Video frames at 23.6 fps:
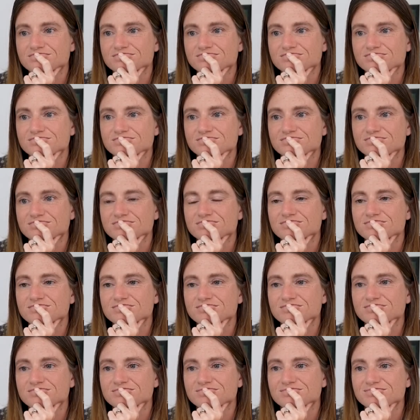
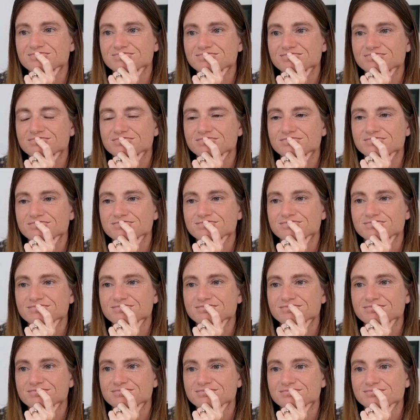
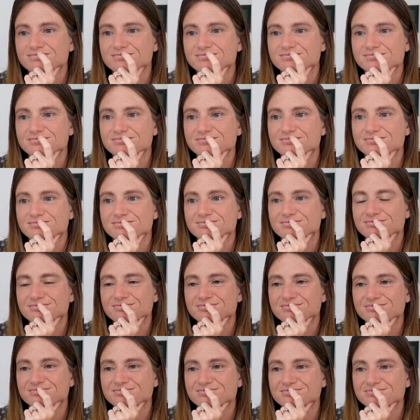
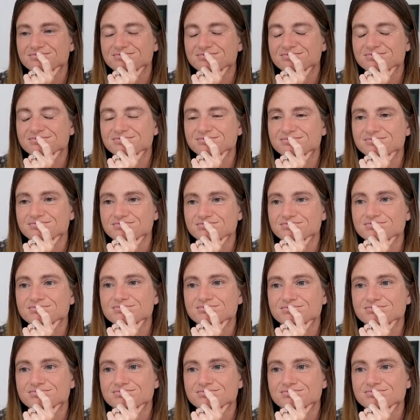No words are spoken by the person on screen.